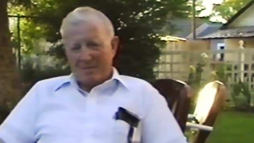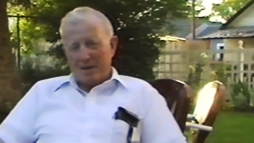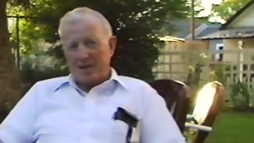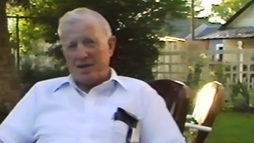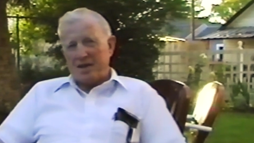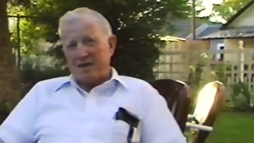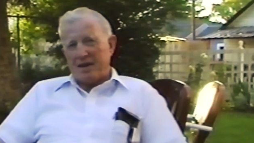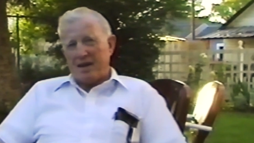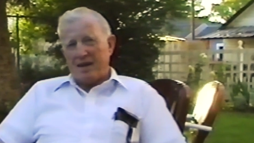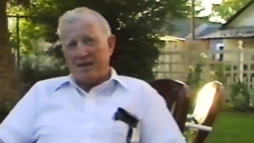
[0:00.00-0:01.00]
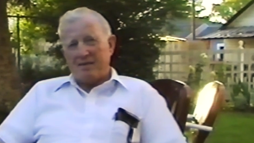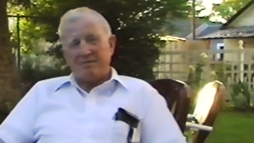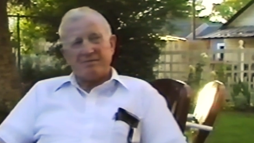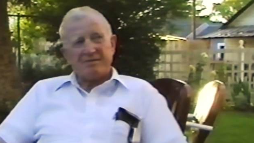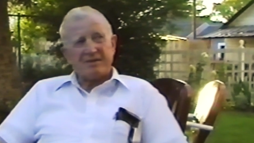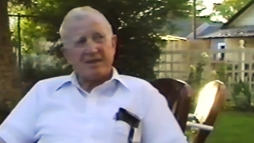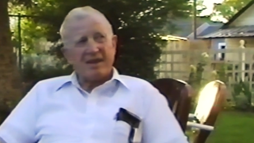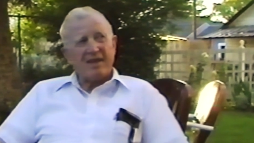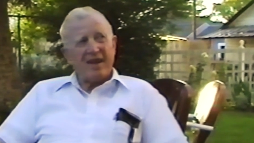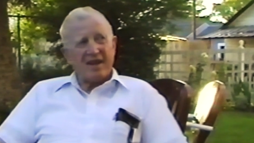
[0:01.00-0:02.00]
But she cried,
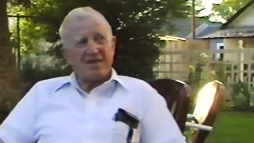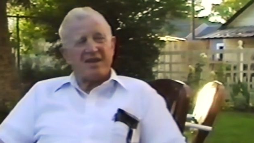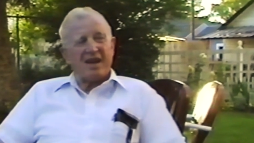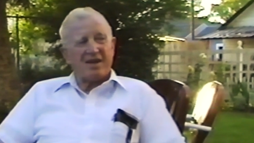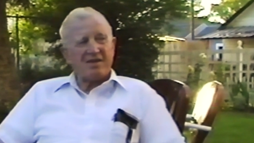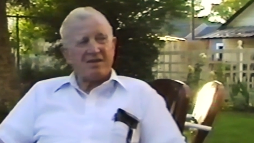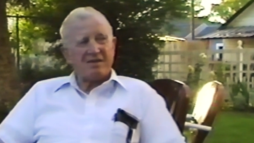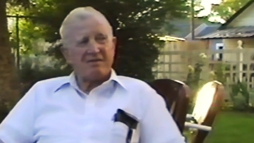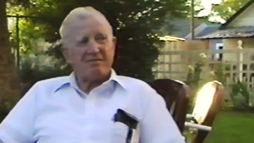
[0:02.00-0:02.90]
and that's natural.